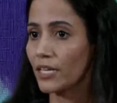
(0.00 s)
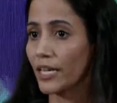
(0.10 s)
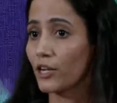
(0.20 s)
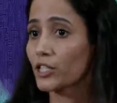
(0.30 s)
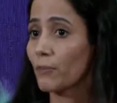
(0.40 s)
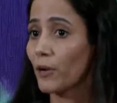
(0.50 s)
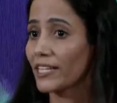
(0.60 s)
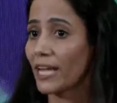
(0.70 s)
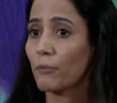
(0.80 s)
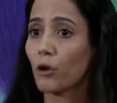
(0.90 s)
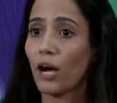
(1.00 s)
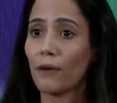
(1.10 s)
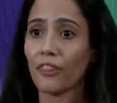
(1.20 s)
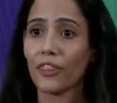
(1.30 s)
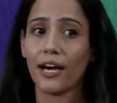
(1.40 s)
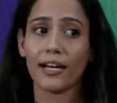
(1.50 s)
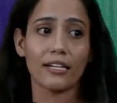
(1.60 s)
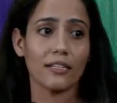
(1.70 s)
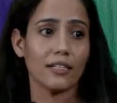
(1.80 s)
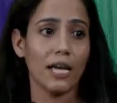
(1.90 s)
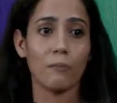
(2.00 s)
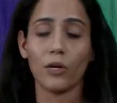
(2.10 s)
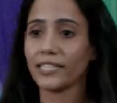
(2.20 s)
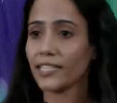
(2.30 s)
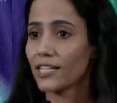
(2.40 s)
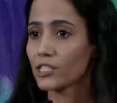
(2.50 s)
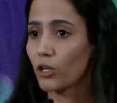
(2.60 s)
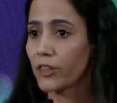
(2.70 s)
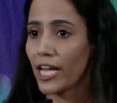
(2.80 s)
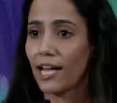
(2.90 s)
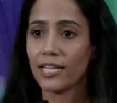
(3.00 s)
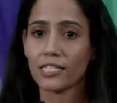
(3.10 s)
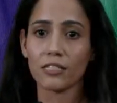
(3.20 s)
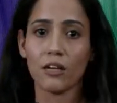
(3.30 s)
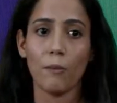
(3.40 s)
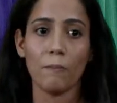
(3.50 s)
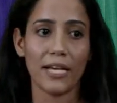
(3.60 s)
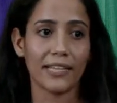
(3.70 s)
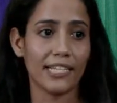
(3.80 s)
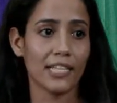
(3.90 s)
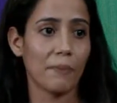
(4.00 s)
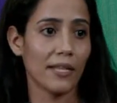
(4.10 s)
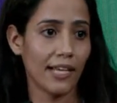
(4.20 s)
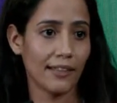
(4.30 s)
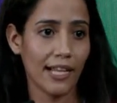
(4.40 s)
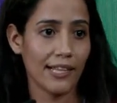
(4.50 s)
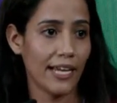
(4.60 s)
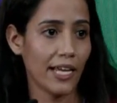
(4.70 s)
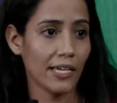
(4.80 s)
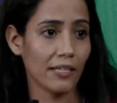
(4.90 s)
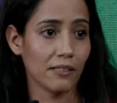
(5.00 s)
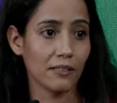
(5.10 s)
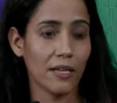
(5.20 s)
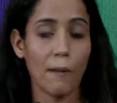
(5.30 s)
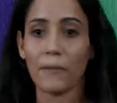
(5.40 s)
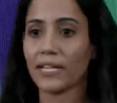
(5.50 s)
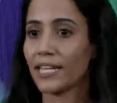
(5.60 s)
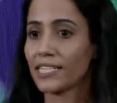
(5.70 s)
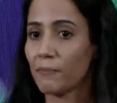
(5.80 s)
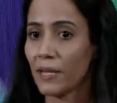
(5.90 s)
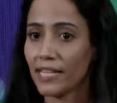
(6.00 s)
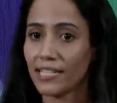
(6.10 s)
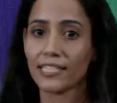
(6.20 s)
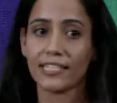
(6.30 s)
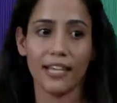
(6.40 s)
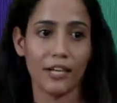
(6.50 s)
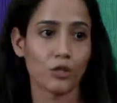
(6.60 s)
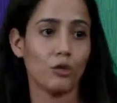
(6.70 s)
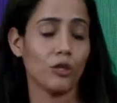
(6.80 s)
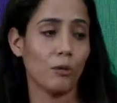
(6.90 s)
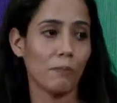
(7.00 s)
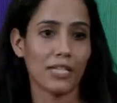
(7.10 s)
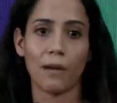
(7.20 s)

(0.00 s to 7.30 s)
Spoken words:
This is a vital agenda that shows that we cannot advance in international policies